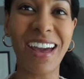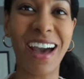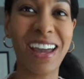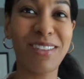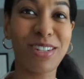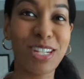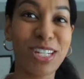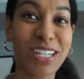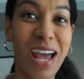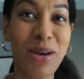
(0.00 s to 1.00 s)
I have just
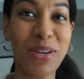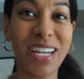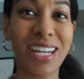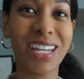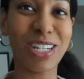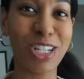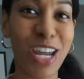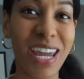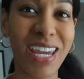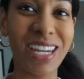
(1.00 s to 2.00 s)
showered and
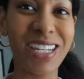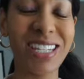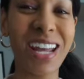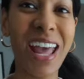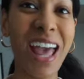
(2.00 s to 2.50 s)
changed